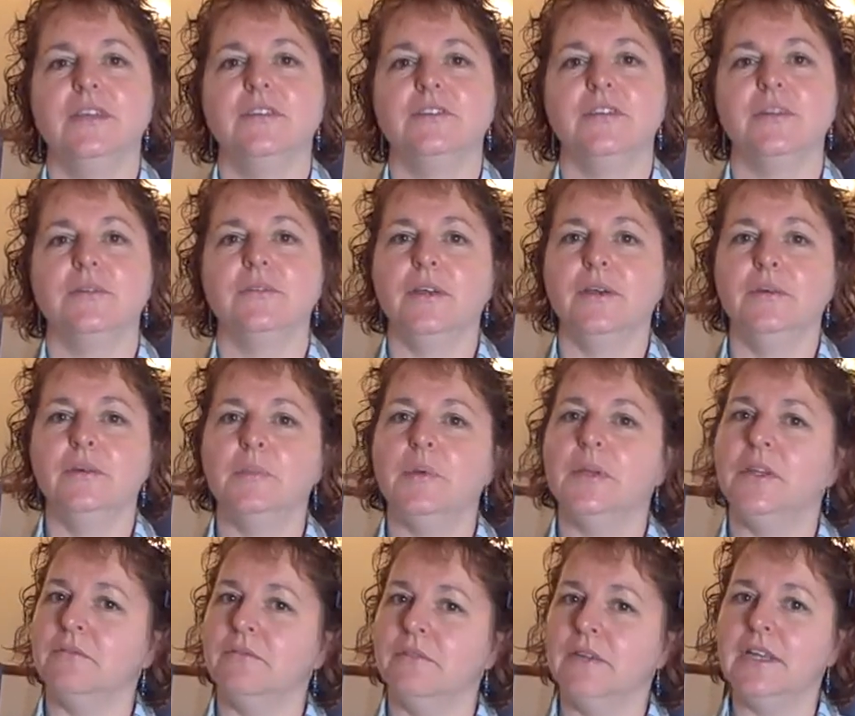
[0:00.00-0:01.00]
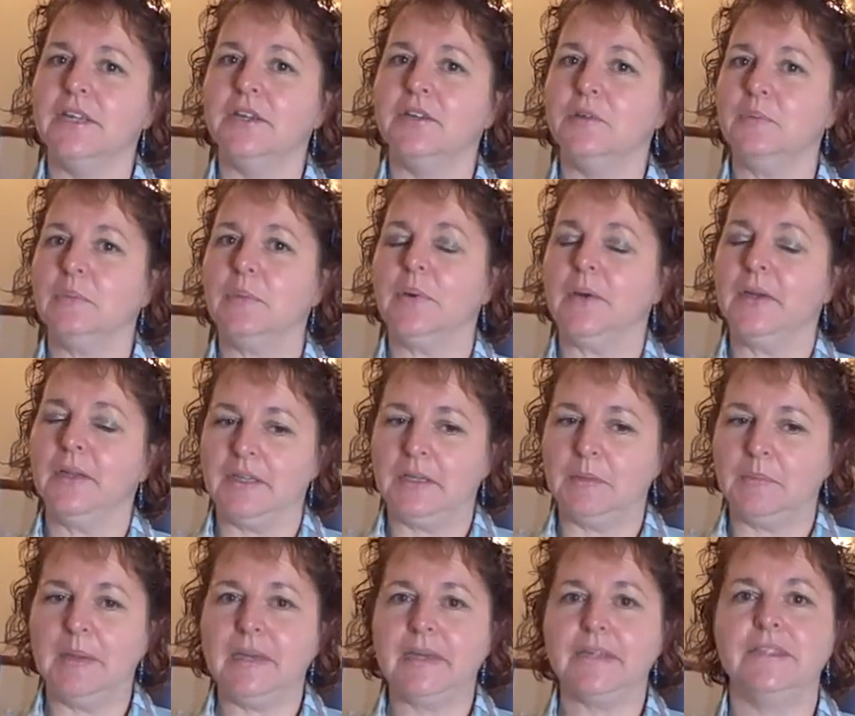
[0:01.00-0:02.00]
So though he'd been a really good boy and
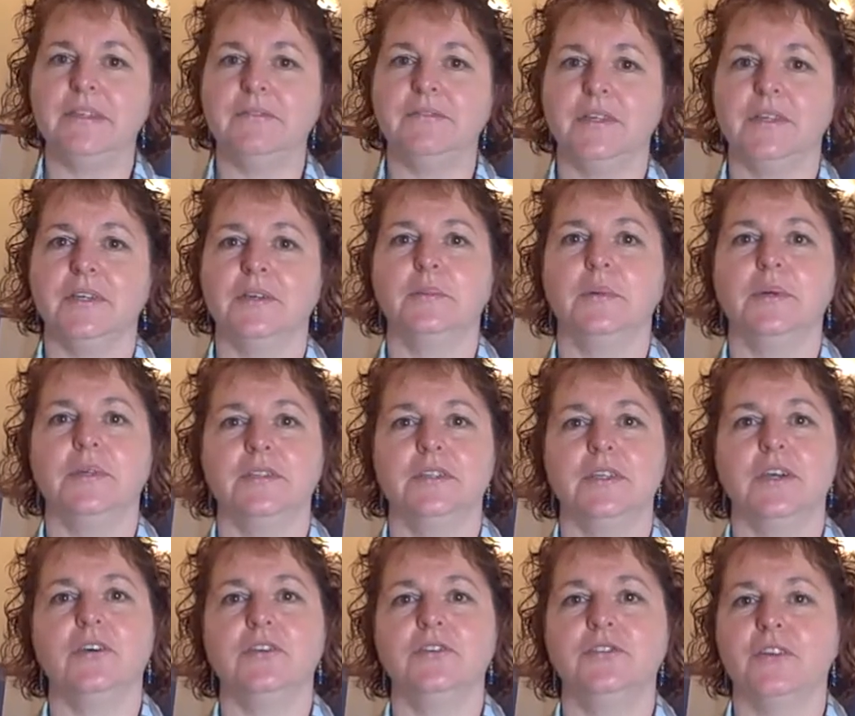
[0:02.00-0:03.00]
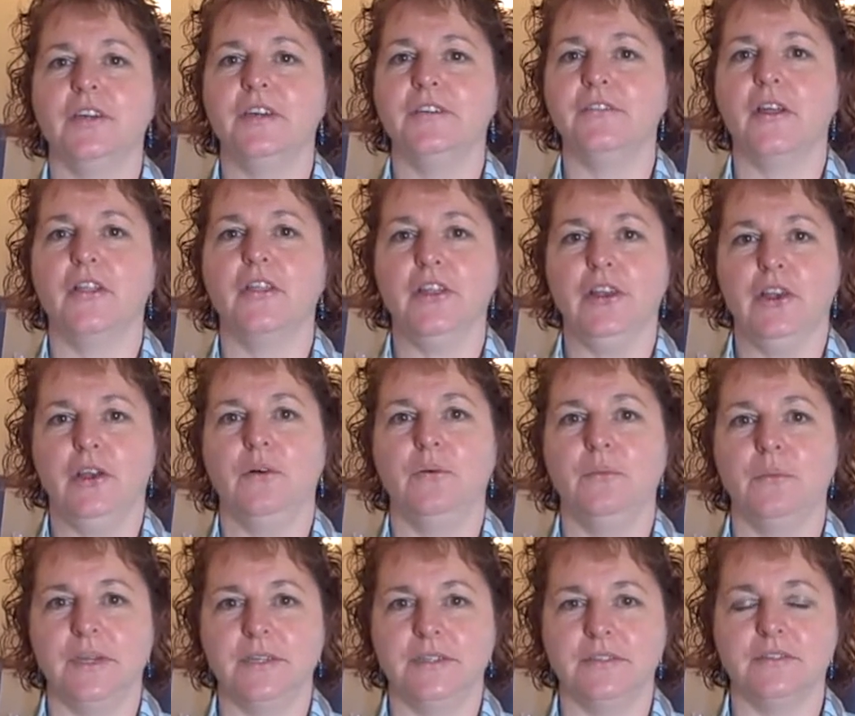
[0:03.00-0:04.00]
he'd backed everything up on his hard drive, the
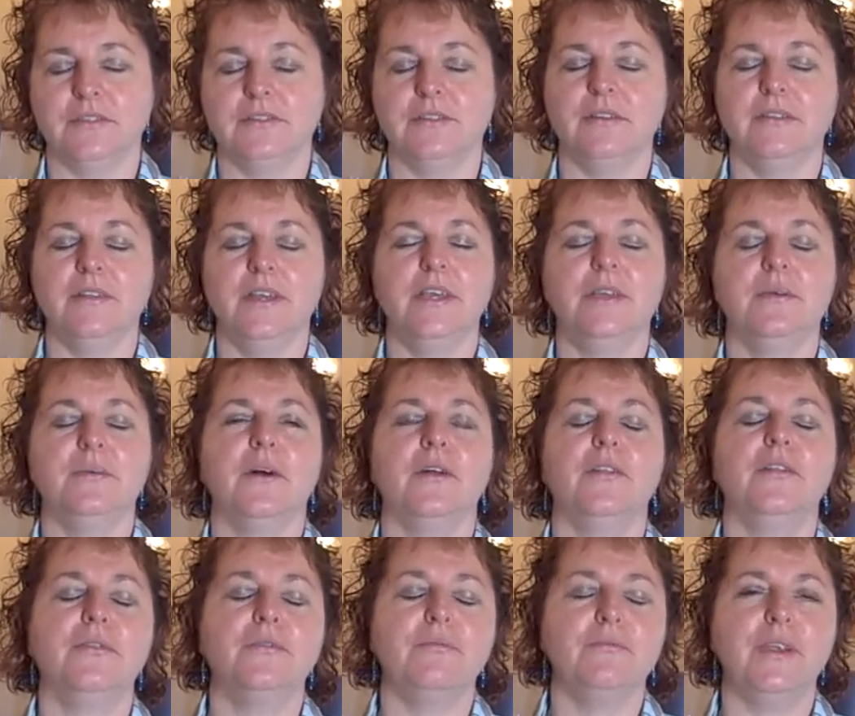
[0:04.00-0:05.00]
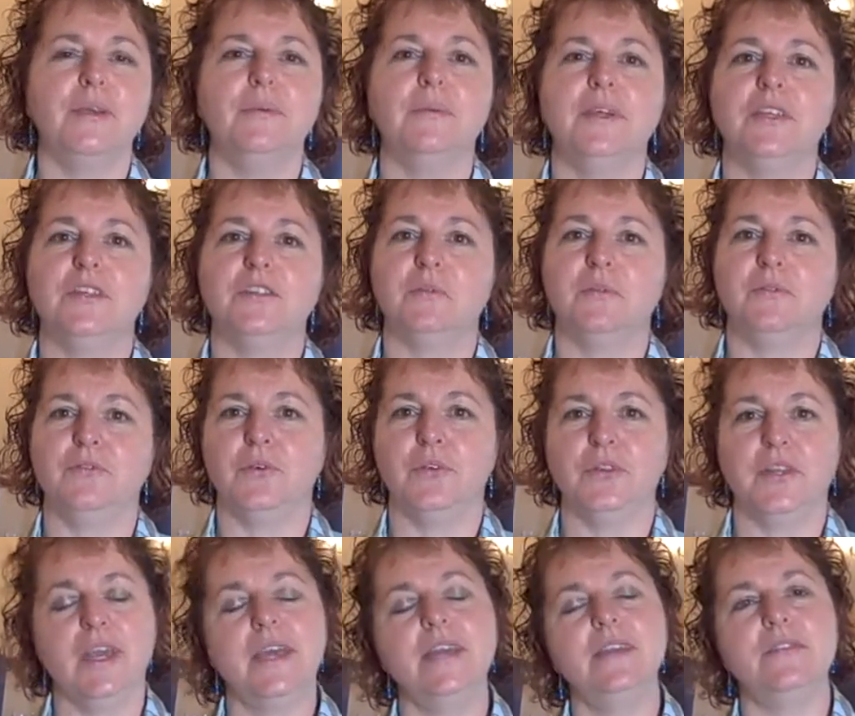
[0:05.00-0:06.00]
lot went. So there you are, 3 weeks before
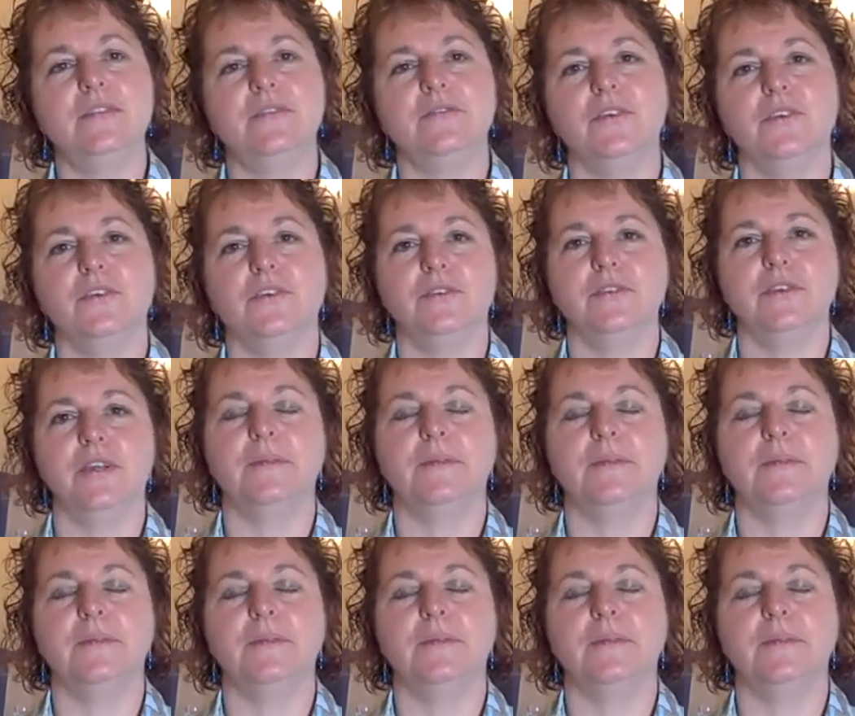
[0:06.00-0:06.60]
the end of your